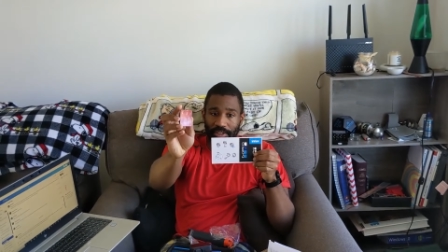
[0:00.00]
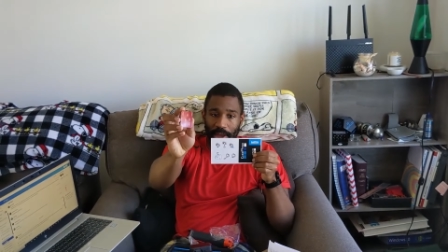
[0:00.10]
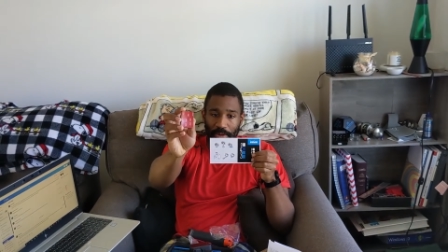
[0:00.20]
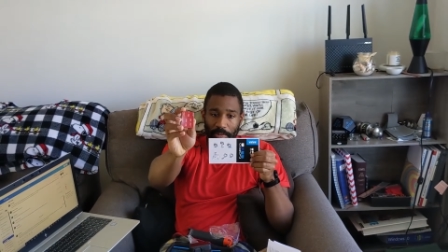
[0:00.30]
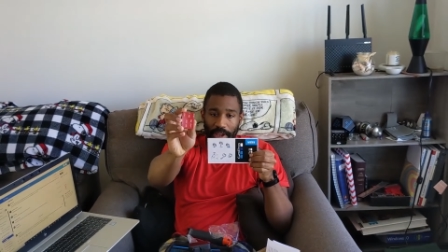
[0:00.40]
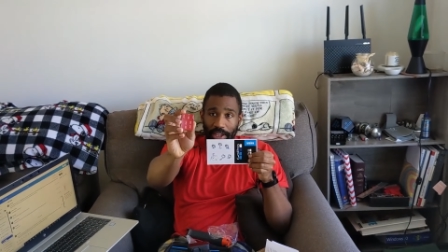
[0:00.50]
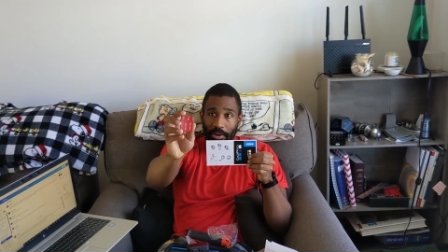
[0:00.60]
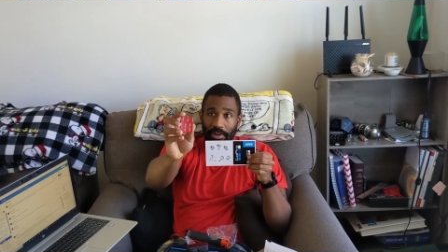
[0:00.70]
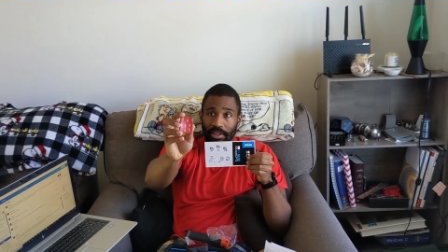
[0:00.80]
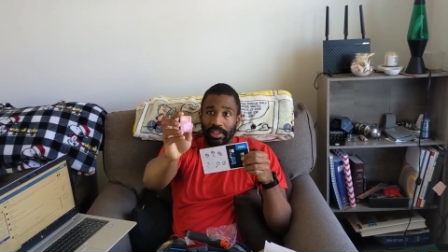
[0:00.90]
top of your bike
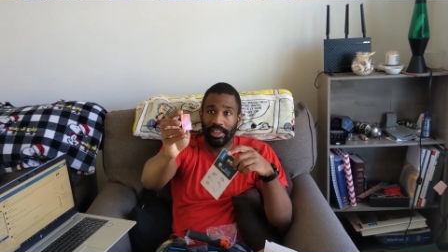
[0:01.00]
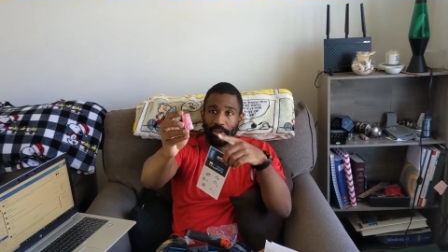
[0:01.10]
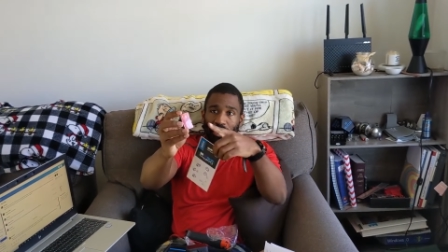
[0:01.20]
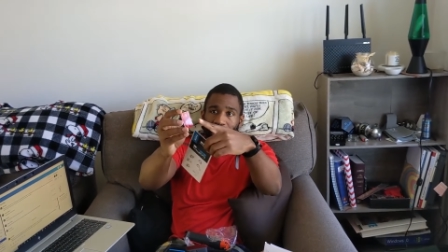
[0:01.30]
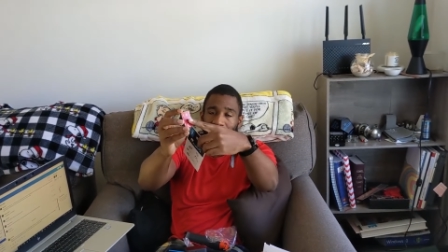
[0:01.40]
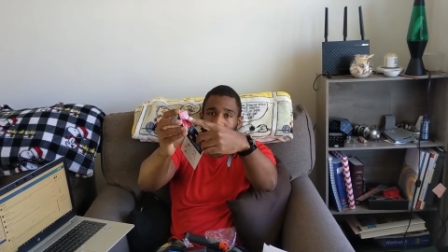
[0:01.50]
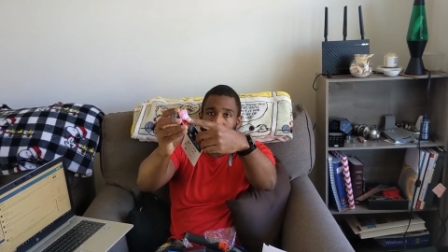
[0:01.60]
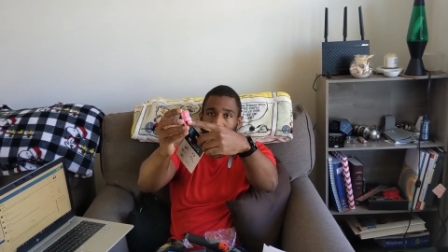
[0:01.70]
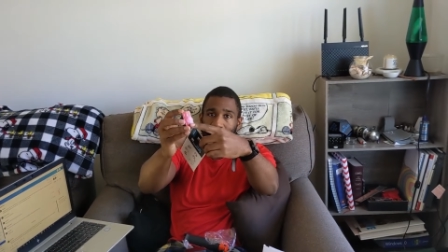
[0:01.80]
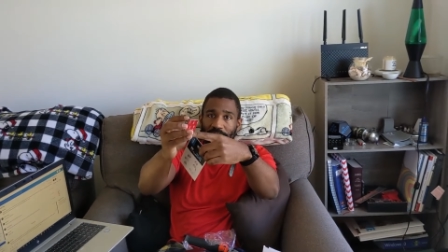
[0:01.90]
helmet. That's why it has a
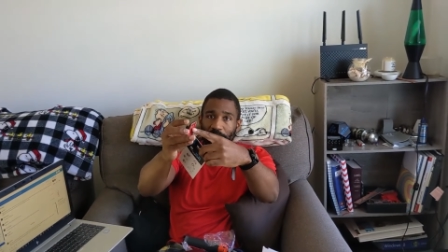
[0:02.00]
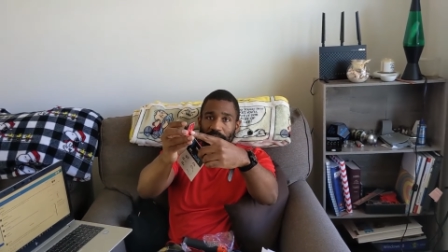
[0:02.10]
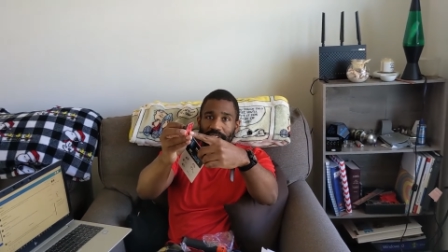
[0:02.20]
3M tape.